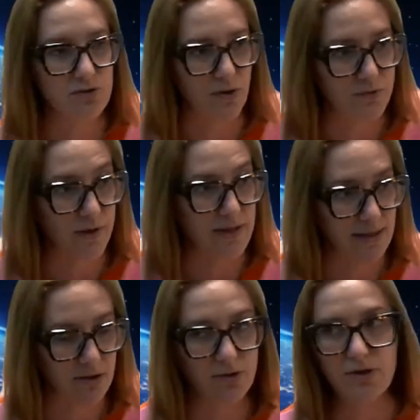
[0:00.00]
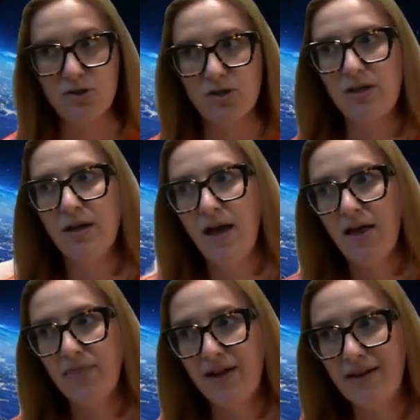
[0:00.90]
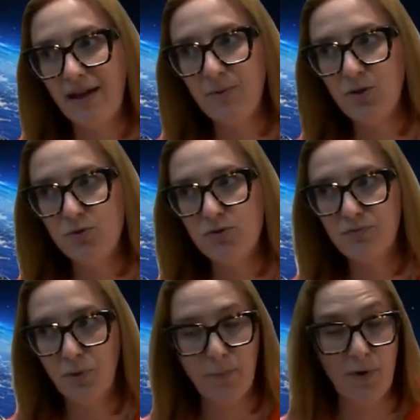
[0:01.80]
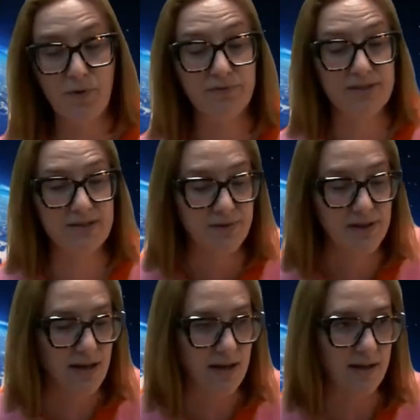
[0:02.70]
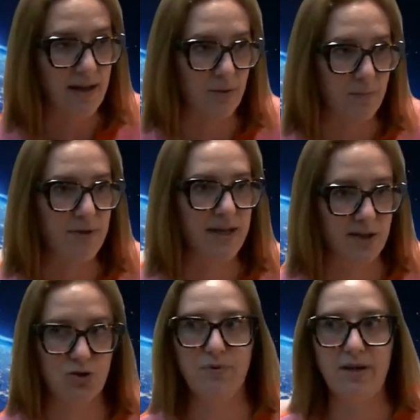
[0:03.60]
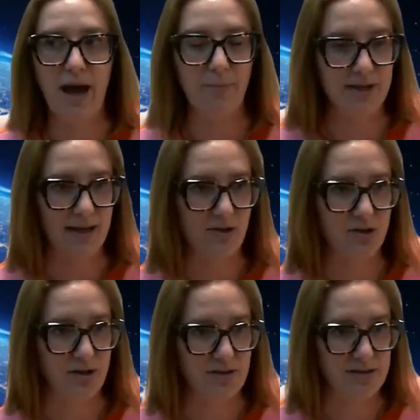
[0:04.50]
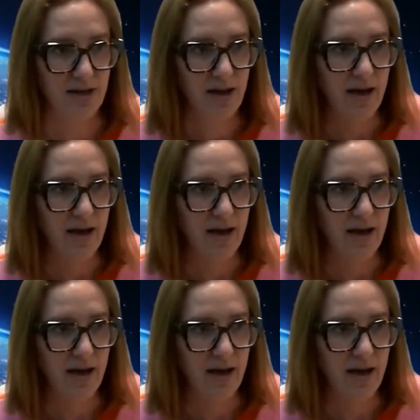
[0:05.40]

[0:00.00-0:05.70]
software, and technology that can be used for both civilian and military applications.